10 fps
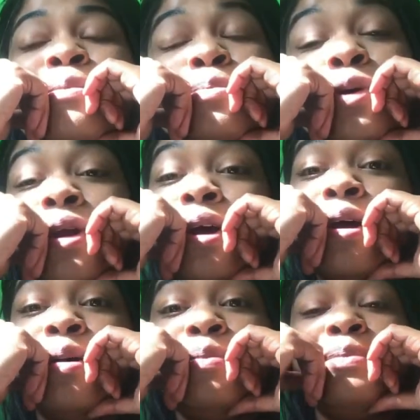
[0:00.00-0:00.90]
More to
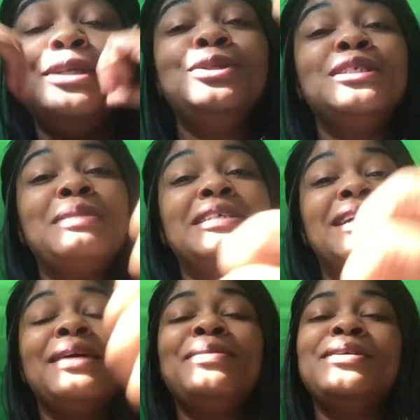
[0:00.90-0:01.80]
come. Make sure you smash
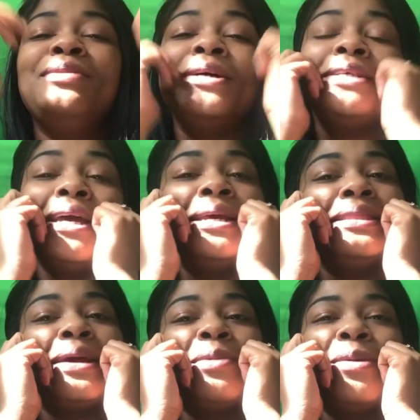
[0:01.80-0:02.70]
that like button, you guys, and
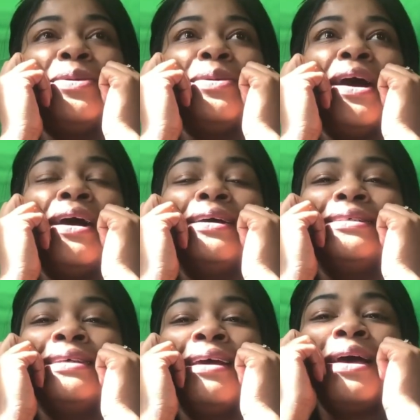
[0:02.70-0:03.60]
hit that red one, you guys.